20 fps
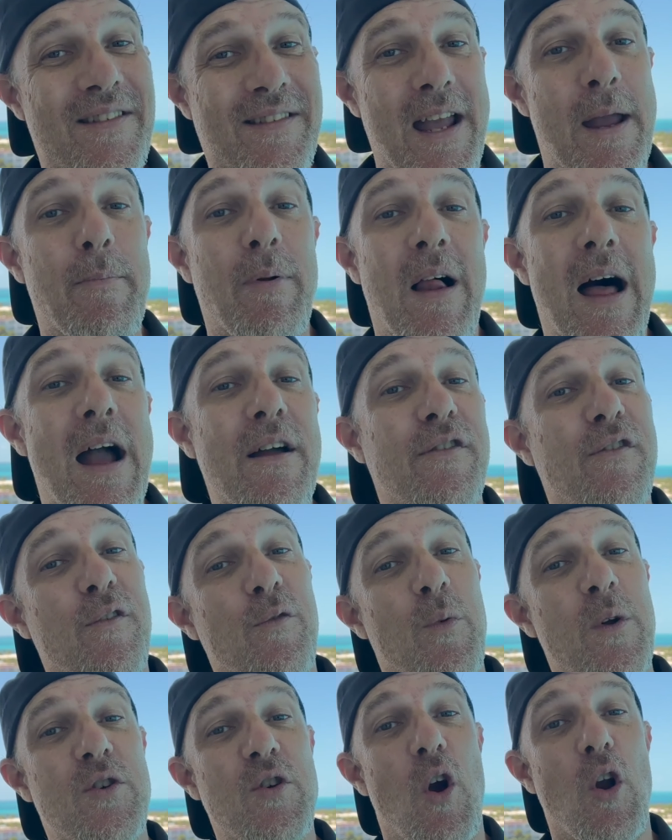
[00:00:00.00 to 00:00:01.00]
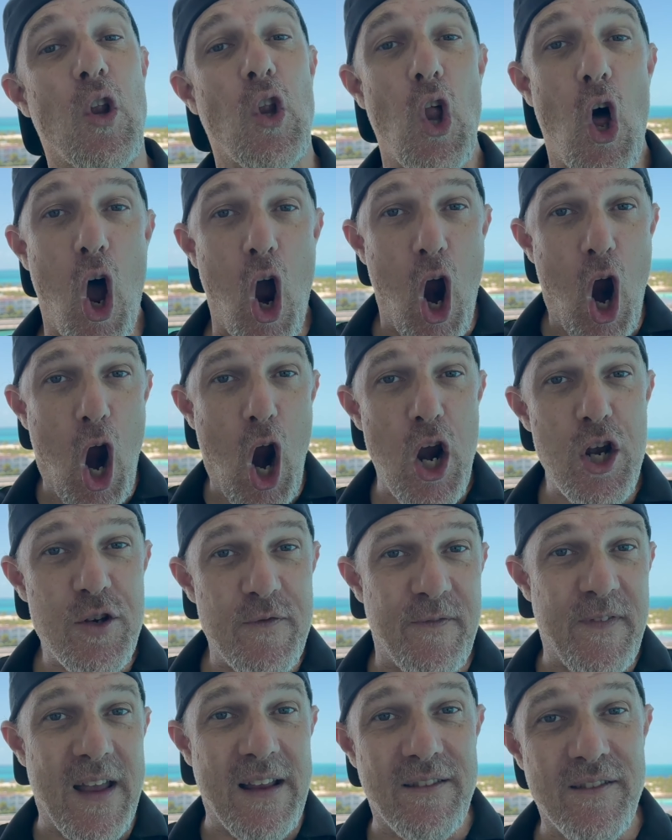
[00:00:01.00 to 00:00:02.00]
Stabilizers, which are
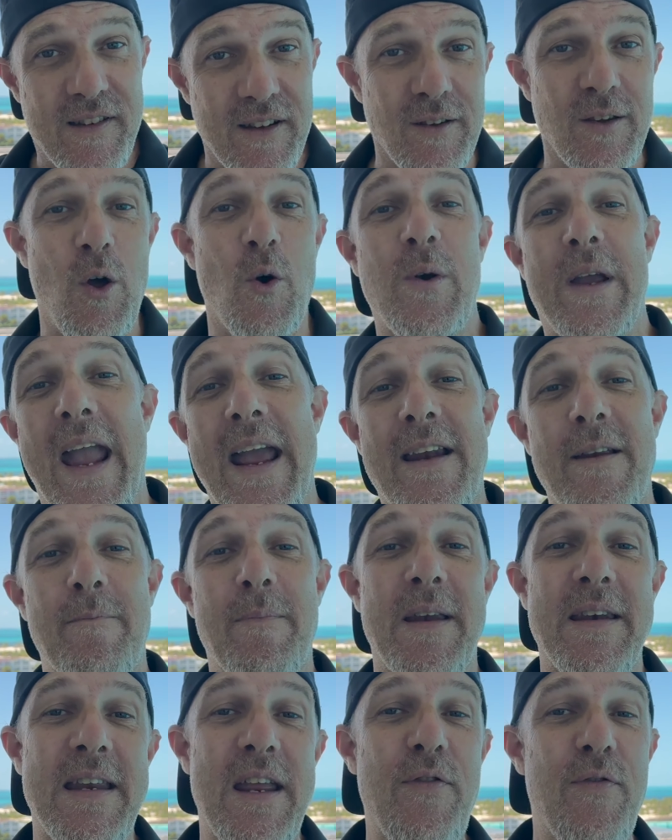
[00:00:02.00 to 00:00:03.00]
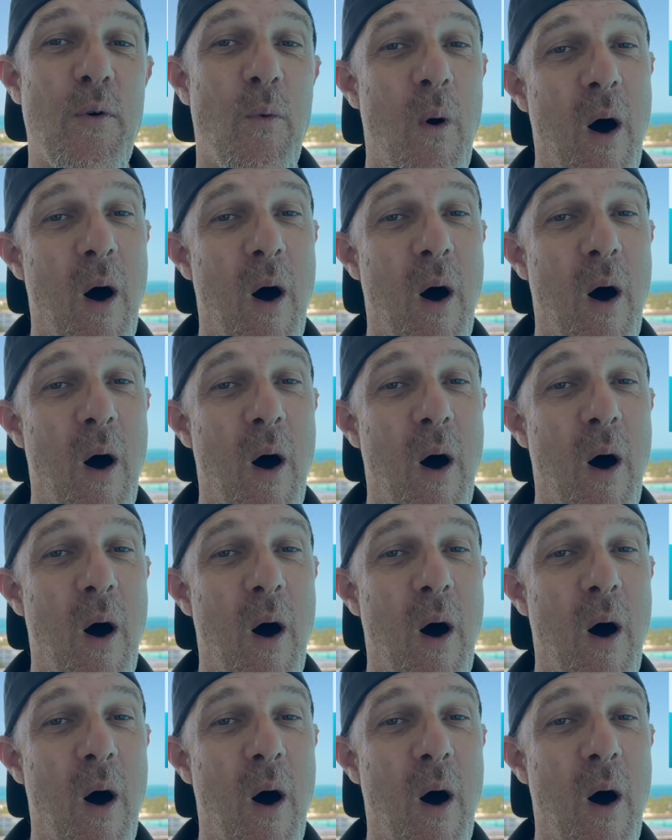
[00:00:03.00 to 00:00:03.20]
large fins located beneath the